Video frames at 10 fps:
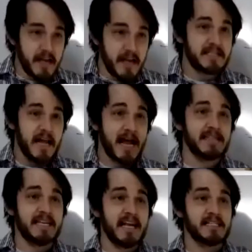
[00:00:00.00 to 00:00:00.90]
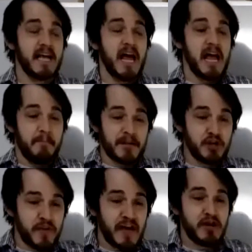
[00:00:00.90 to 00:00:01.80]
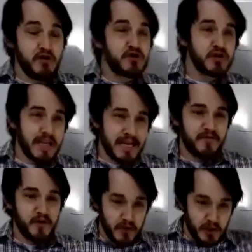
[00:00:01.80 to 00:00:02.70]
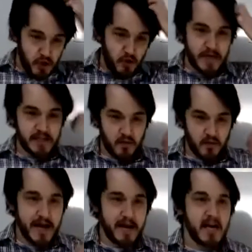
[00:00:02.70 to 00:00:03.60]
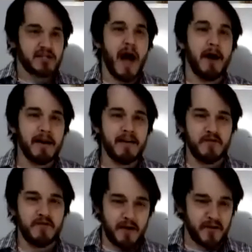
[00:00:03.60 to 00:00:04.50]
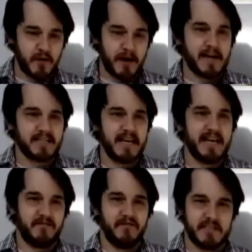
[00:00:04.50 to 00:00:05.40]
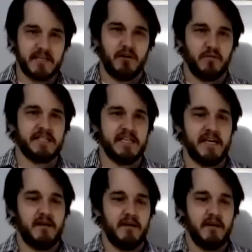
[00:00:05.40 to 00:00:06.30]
these days they usually give you a choice, right? So how many of you, out of curiosity, get the physical receipt?